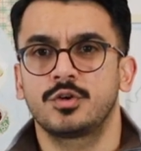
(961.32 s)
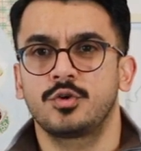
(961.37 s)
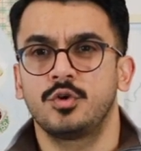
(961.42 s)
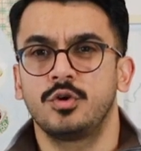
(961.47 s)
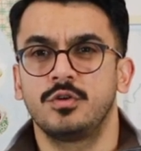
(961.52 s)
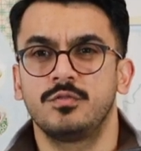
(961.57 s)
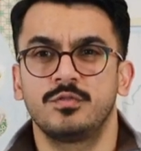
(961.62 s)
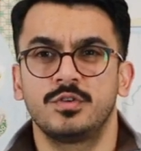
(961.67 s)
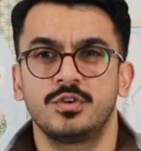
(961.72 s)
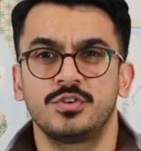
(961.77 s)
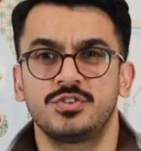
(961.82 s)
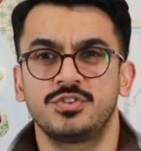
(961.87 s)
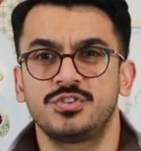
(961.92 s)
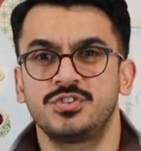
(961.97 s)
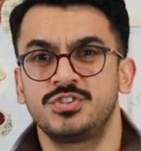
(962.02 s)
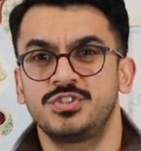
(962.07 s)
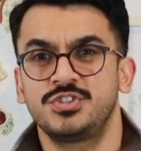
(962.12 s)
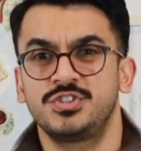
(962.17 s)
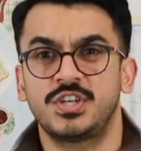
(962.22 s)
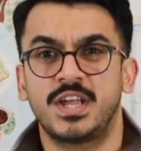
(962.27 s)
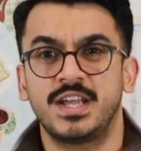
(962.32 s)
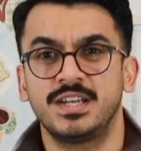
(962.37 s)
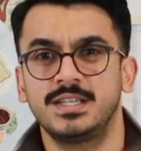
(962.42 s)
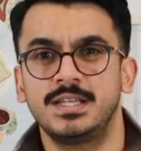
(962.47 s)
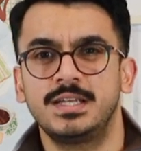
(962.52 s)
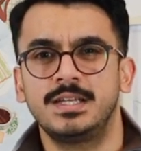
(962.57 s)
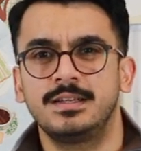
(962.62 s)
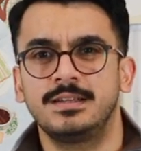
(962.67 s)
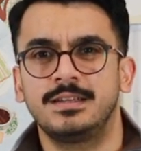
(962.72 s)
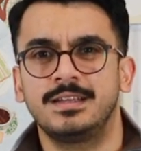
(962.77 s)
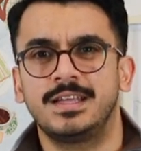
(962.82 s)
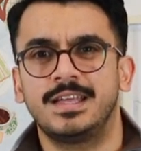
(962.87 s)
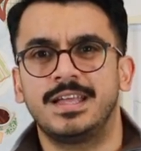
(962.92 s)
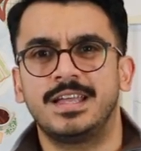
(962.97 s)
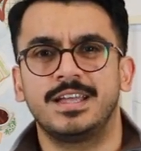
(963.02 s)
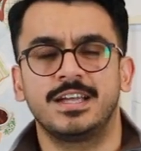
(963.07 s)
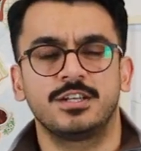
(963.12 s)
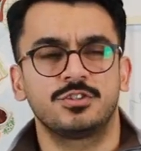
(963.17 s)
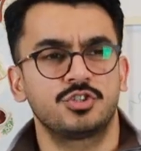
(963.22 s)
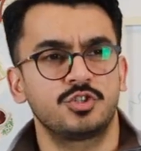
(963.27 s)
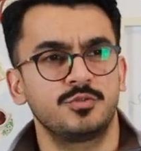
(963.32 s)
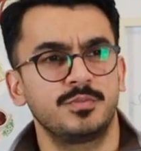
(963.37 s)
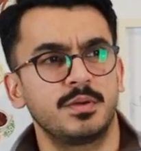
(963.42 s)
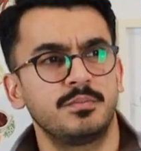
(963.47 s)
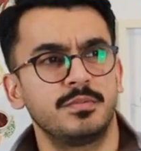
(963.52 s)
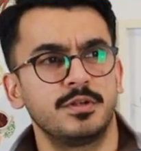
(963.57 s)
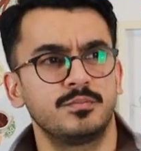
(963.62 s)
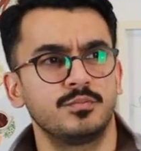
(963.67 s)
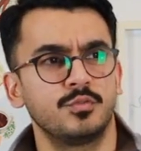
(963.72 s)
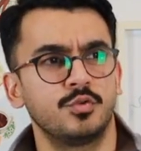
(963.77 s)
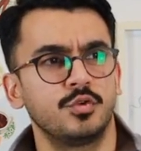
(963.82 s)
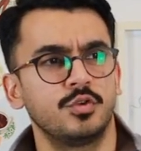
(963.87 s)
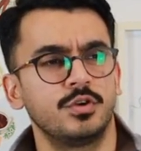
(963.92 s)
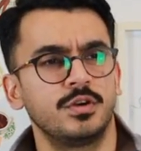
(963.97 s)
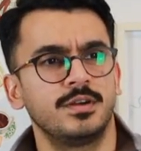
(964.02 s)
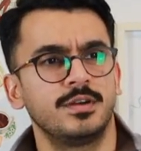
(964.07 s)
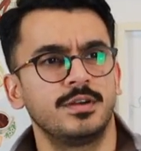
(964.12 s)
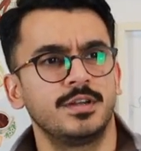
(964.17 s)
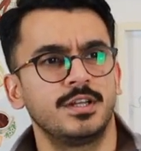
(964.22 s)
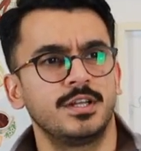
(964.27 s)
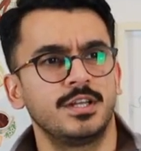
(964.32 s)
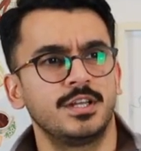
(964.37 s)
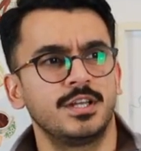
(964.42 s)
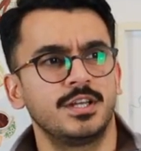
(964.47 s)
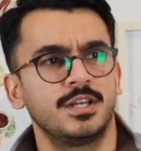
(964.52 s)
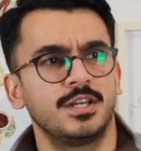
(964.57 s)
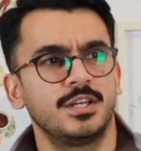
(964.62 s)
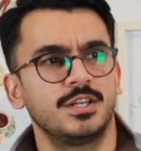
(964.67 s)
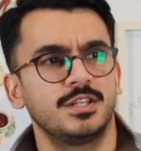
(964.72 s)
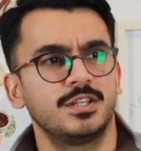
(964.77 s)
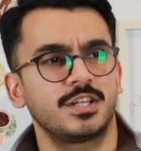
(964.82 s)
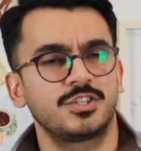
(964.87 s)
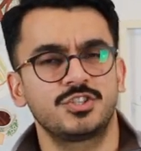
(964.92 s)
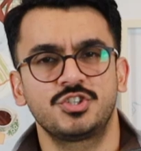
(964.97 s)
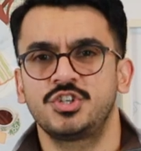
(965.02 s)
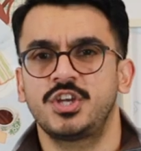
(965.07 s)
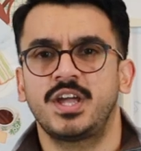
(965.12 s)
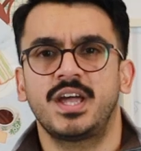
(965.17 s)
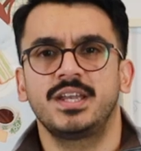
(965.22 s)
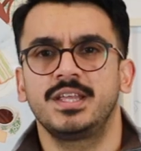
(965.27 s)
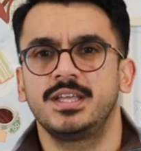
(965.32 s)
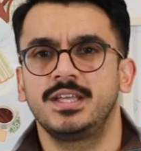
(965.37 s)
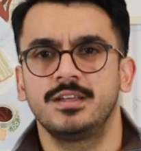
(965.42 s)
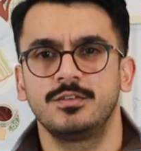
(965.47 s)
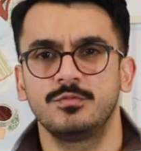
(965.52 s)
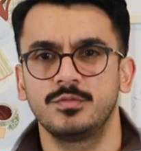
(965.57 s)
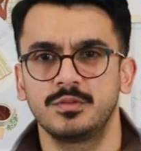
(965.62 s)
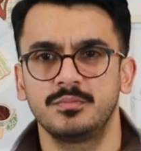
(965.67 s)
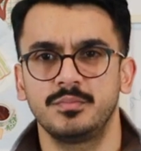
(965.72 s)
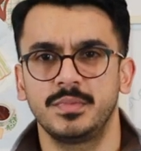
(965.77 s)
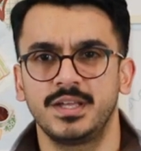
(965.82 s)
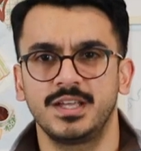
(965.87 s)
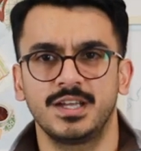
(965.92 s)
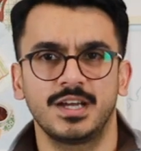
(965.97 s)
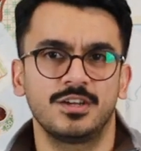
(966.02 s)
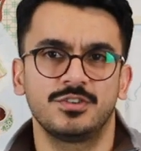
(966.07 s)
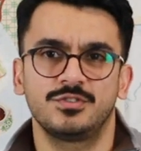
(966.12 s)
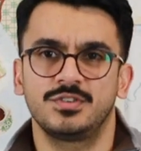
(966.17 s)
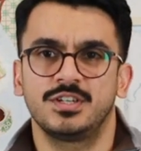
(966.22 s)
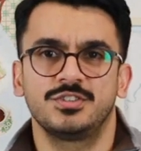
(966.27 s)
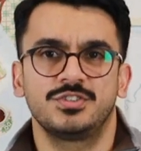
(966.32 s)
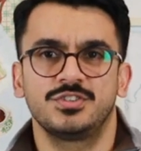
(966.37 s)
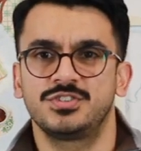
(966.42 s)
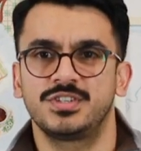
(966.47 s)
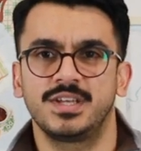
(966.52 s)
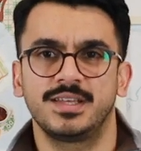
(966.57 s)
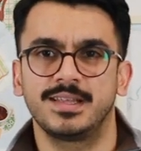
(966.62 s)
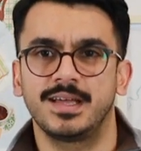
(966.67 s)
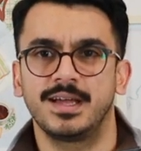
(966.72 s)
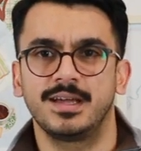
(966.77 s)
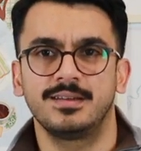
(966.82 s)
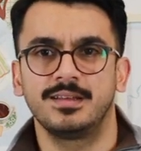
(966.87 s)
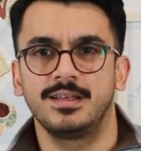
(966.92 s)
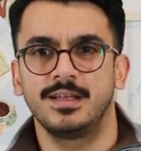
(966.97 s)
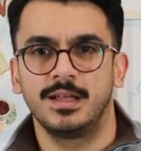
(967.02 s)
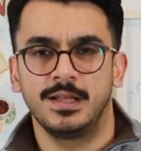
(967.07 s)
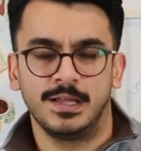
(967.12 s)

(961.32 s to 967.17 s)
conversati. He gets to be a bit more like chatty with me. I, I'll just say that.